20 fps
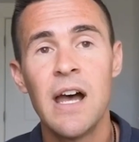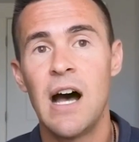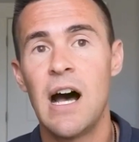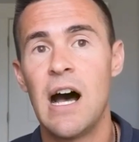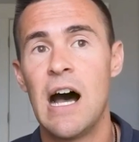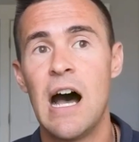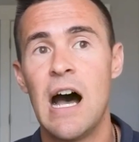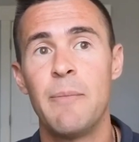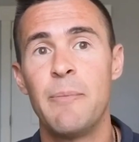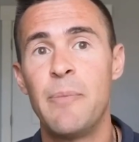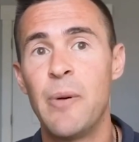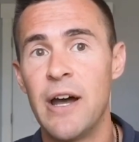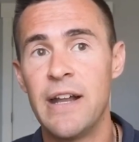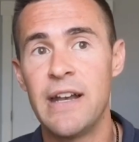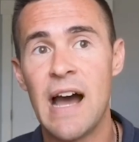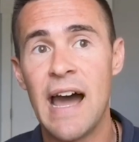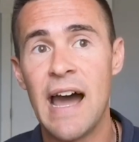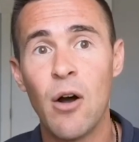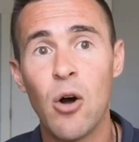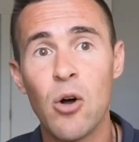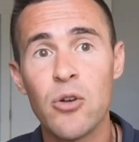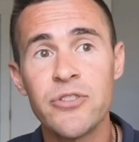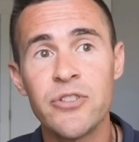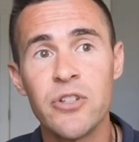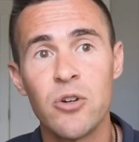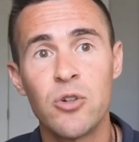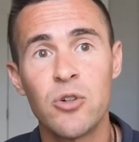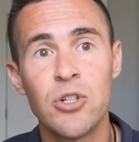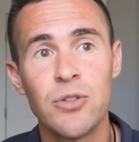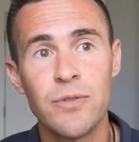But I
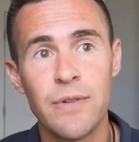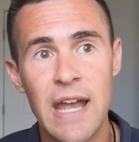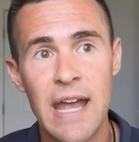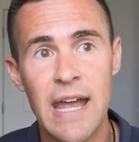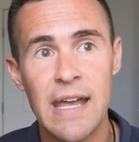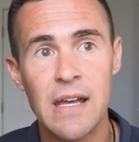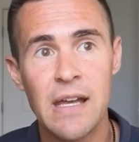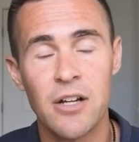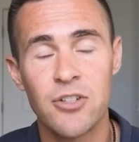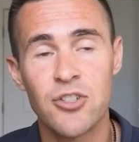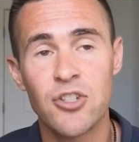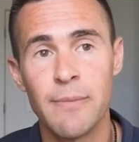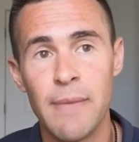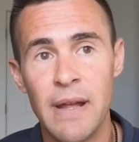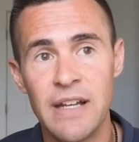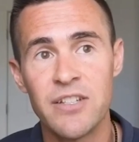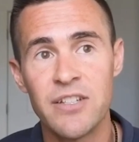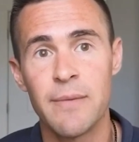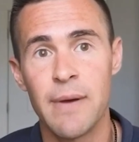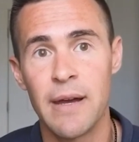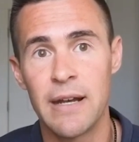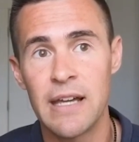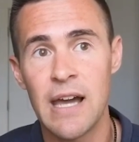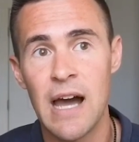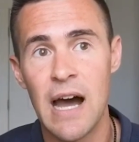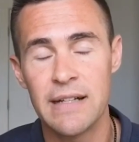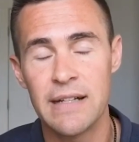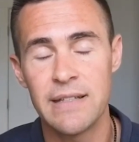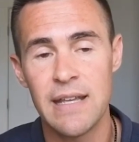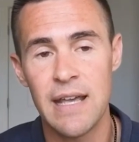also create a tremendous amount of
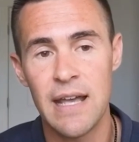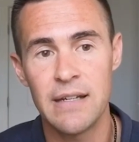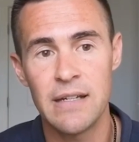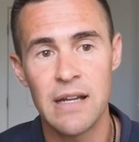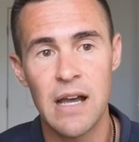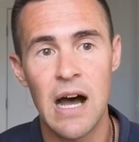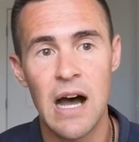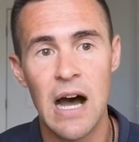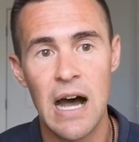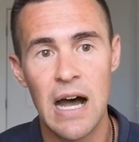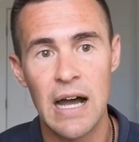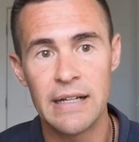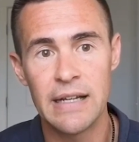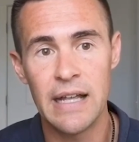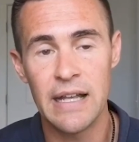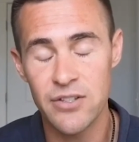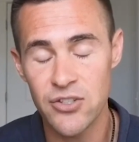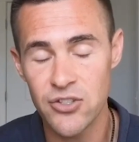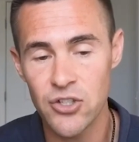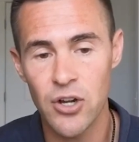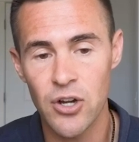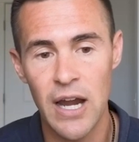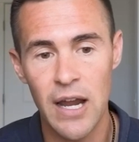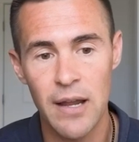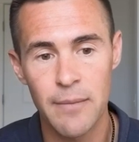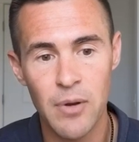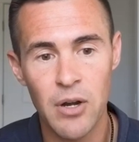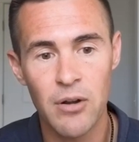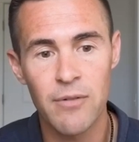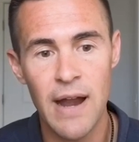content on
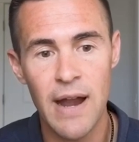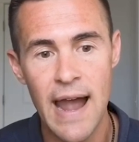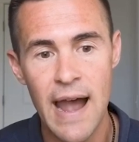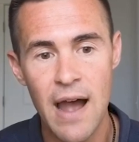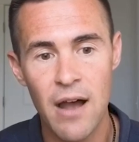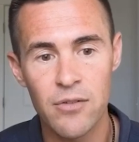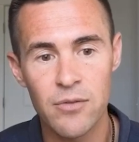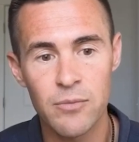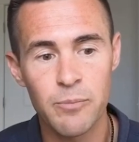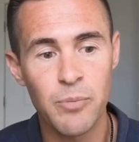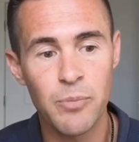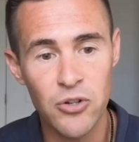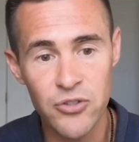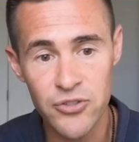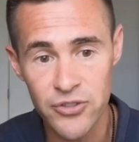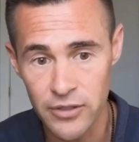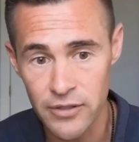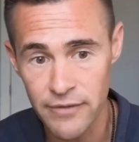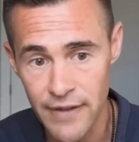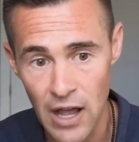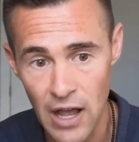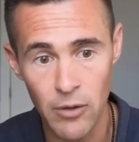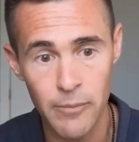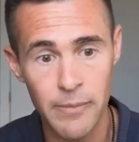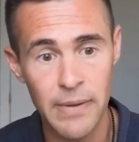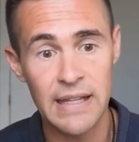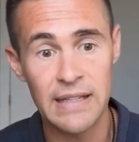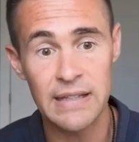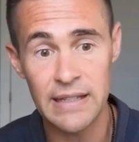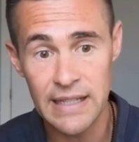Instagram around personal
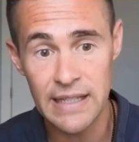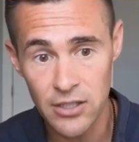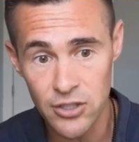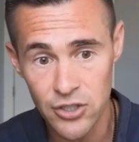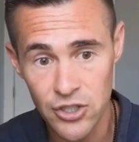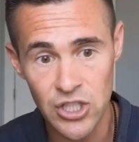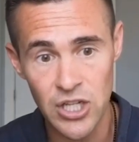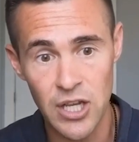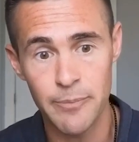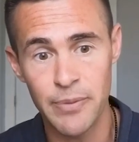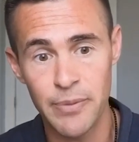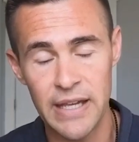development, leadership.